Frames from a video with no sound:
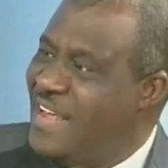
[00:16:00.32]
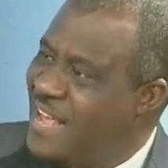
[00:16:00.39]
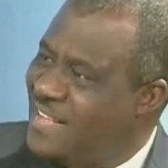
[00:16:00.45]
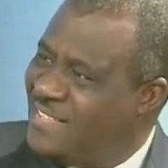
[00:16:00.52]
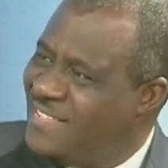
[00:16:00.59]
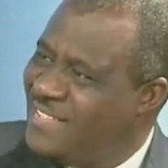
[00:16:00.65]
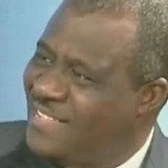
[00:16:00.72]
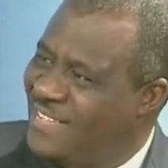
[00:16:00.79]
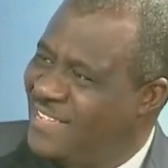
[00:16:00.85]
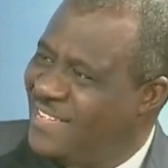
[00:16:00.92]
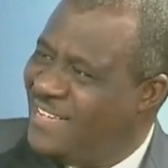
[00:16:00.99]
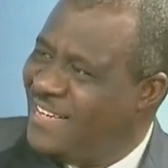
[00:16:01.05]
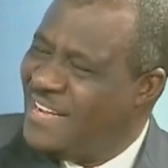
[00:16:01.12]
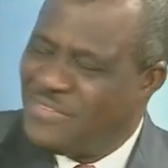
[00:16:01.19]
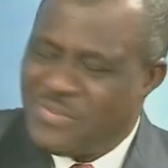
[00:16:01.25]
Yes,
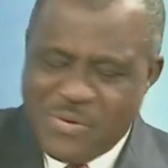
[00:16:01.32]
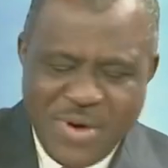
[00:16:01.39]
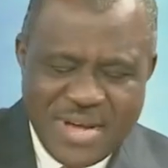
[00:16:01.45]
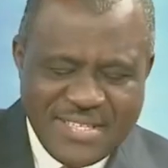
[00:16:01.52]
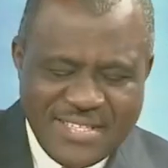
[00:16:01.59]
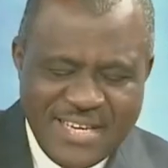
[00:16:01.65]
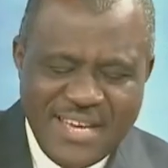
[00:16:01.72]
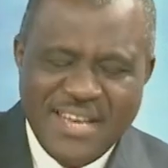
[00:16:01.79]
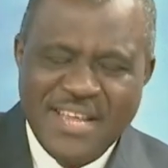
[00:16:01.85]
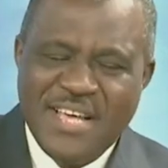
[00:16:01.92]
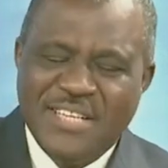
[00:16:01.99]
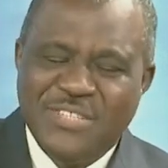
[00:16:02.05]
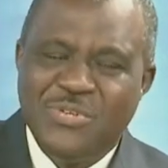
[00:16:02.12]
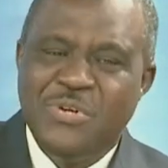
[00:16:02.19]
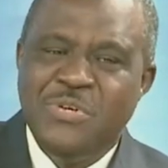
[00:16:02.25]
that's what we're seeing.
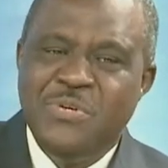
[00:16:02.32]
So